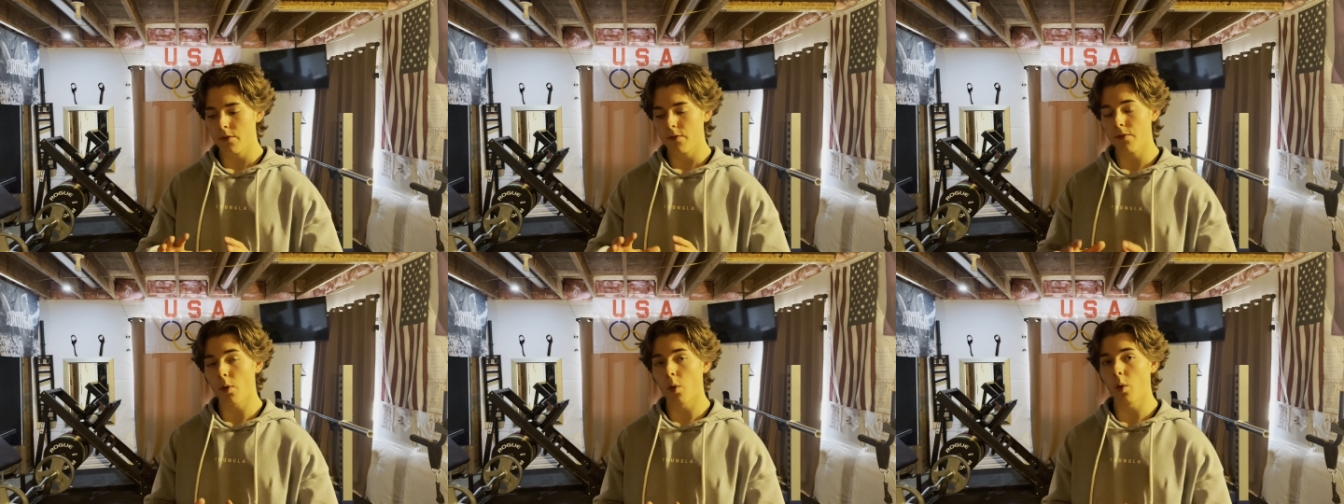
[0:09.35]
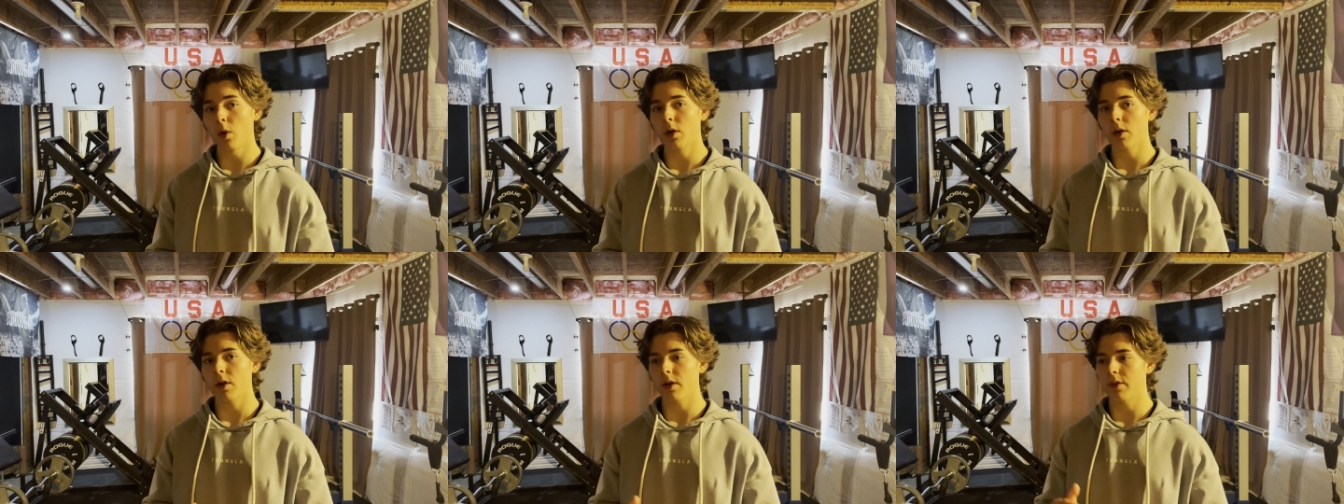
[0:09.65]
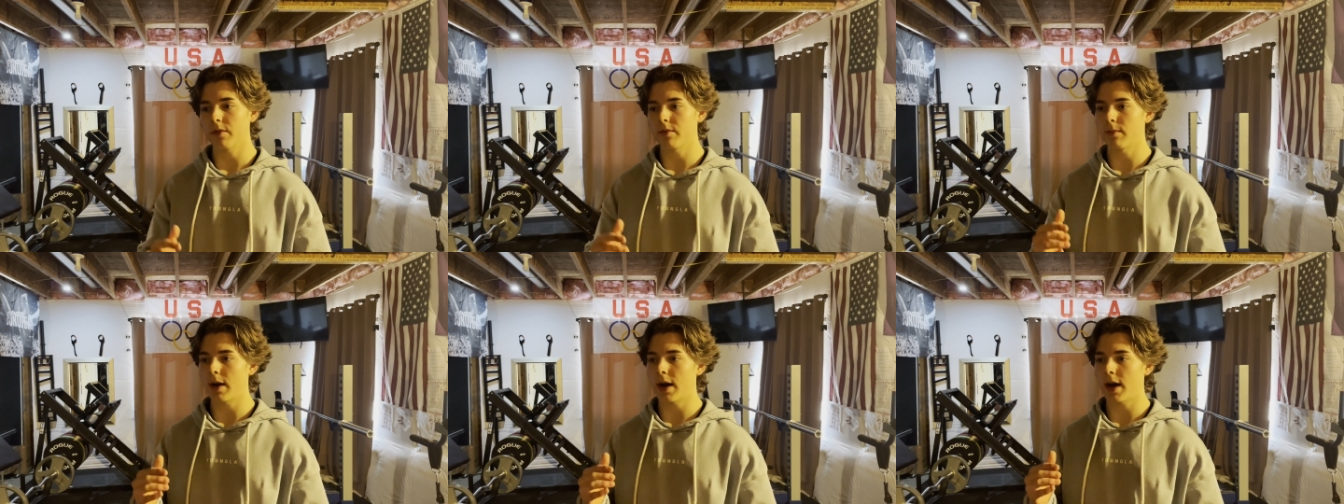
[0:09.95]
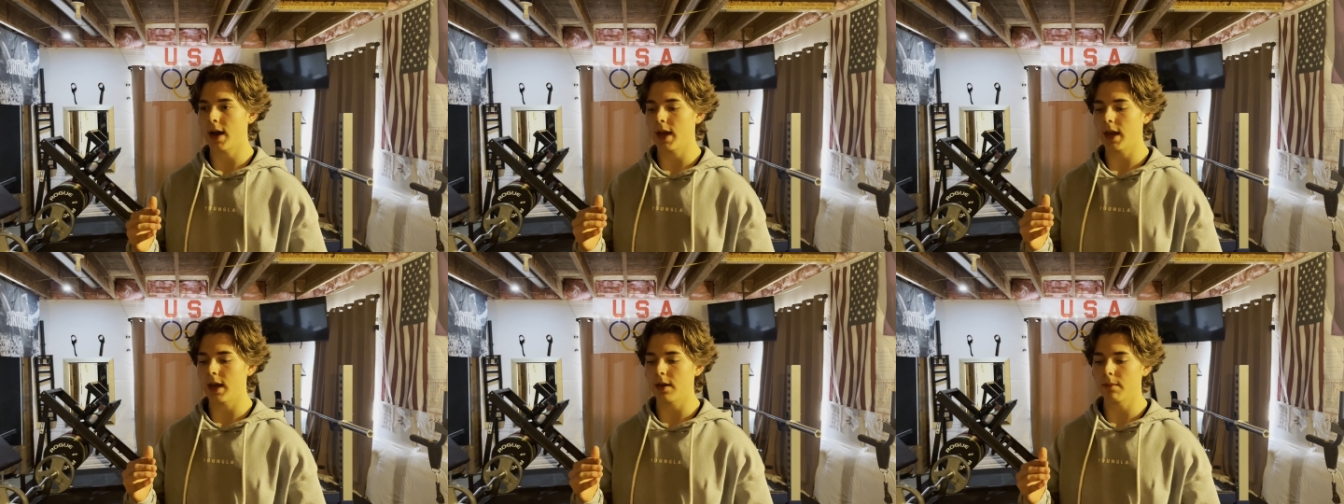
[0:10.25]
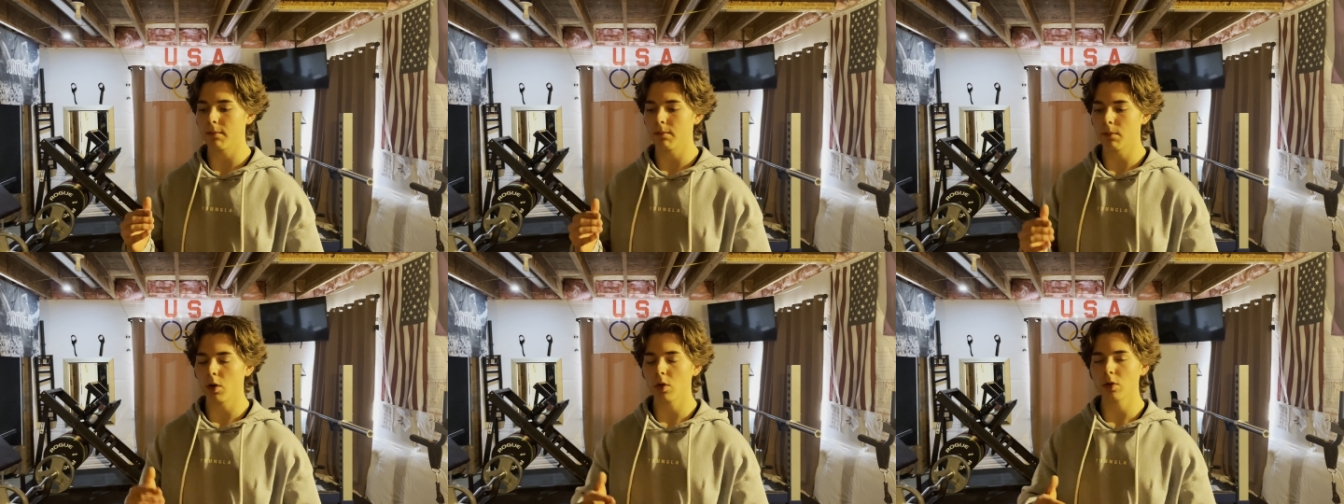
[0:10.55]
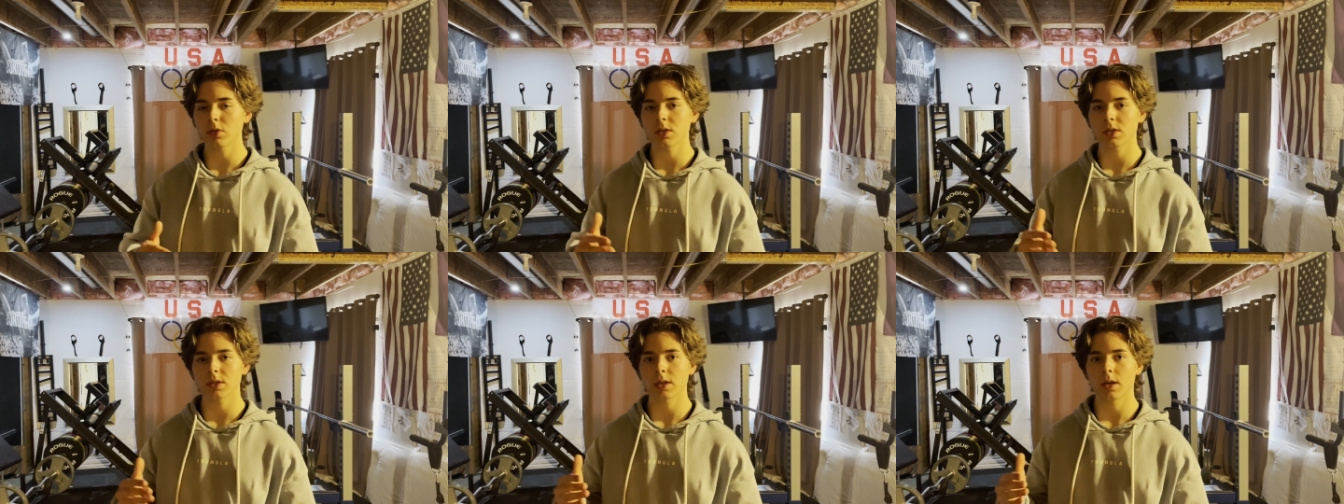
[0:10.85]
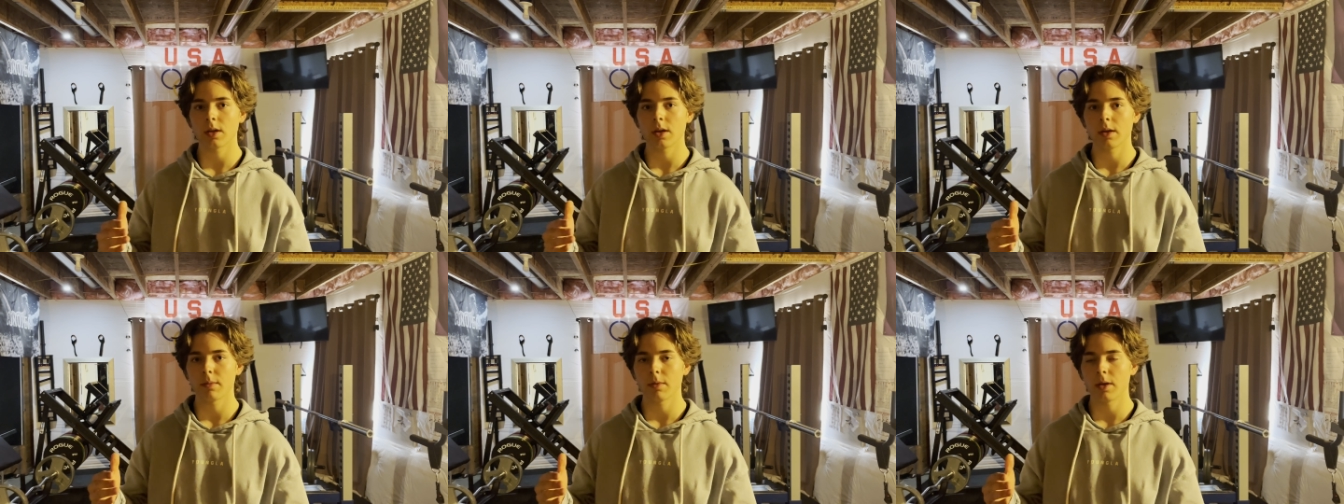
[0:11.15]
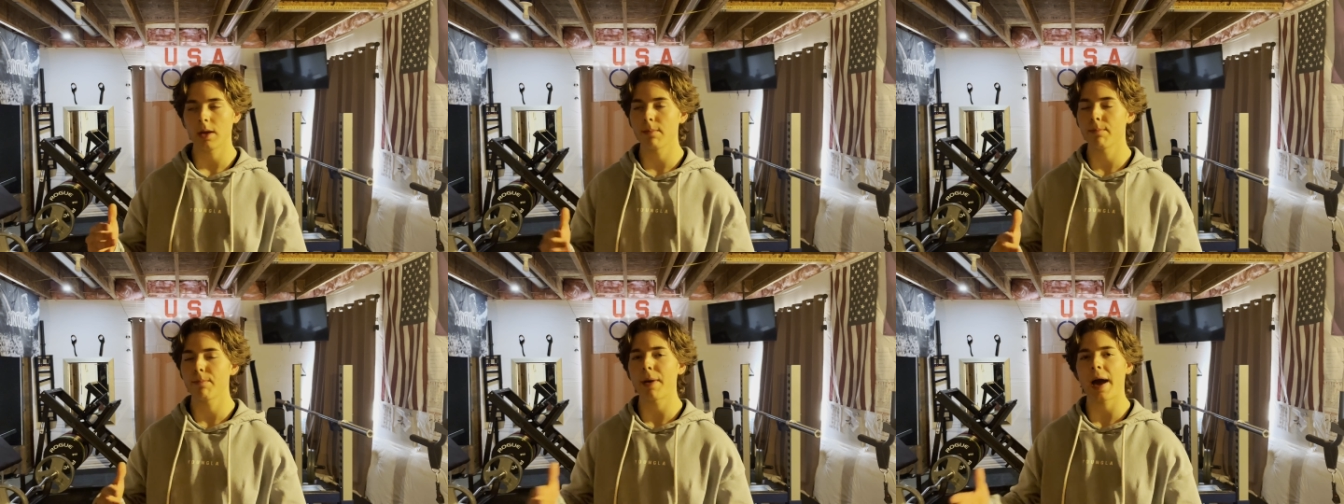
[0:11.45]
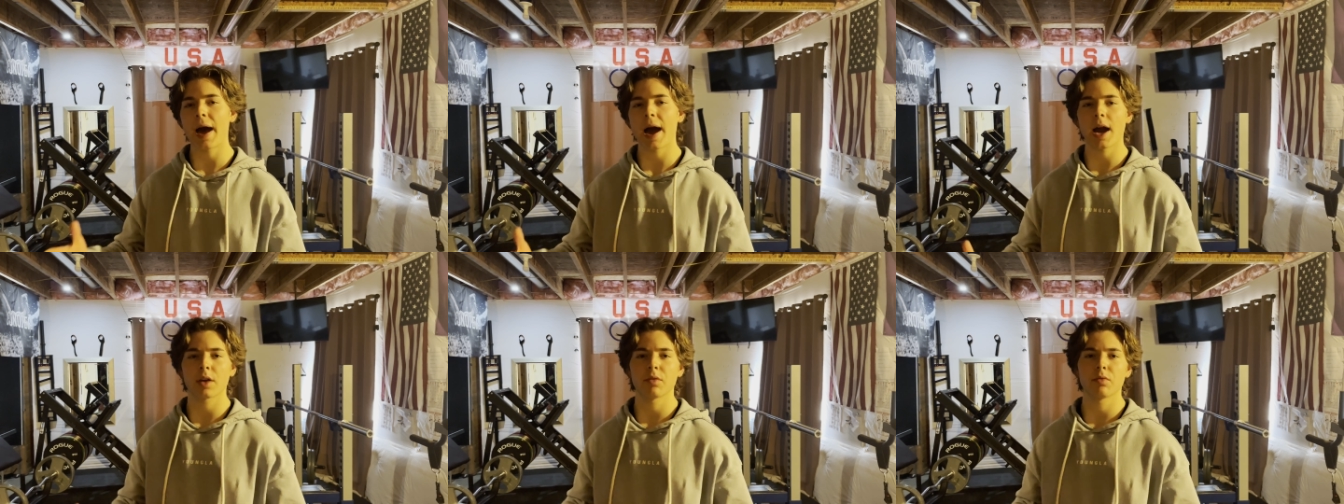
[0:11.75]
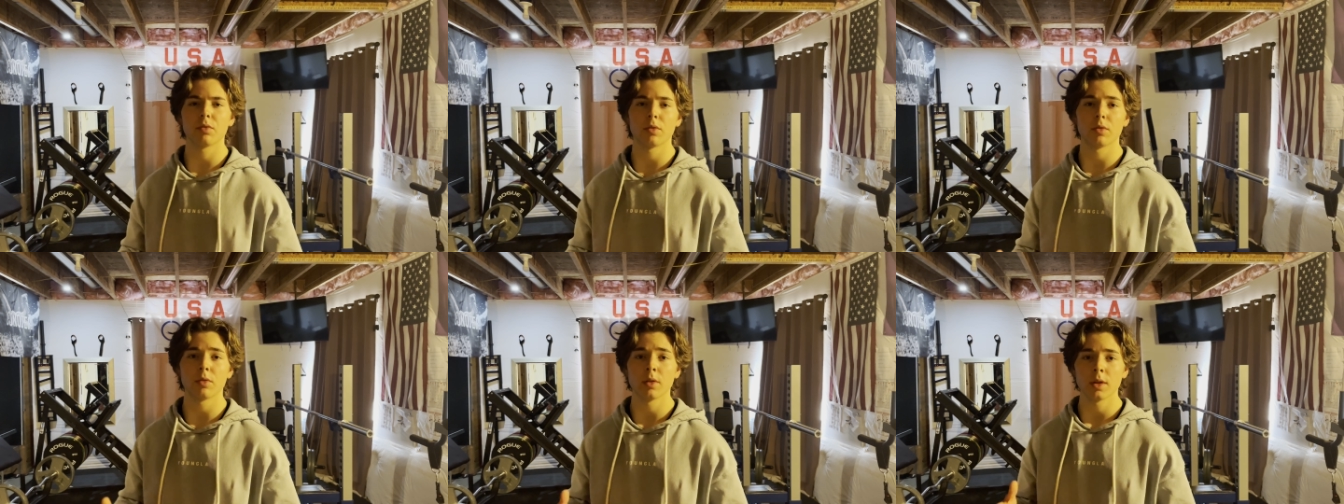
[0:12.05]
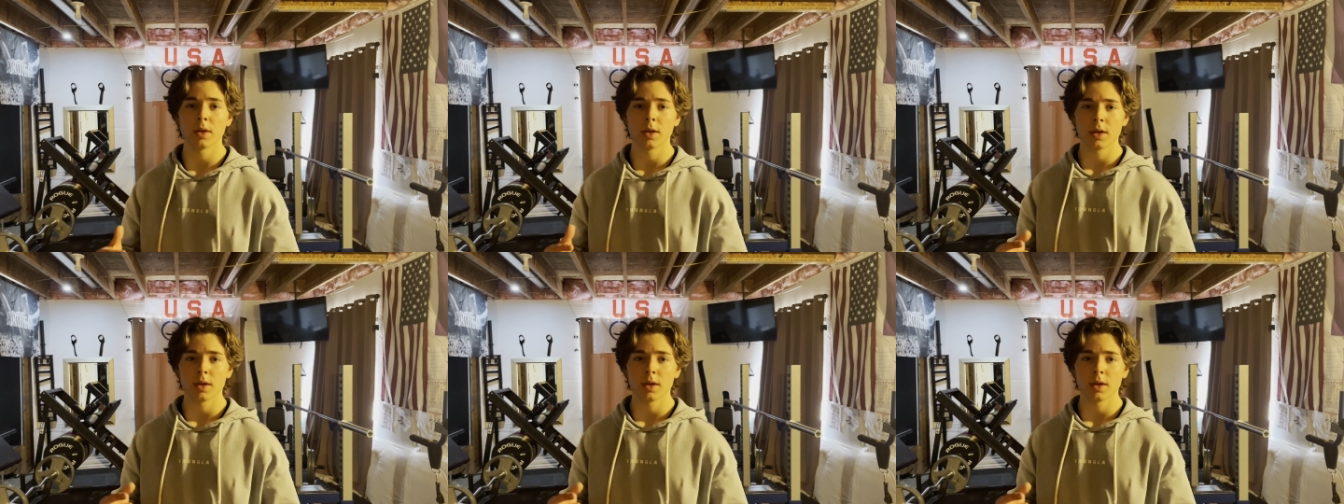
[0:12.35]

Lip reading: 4 of my most impactful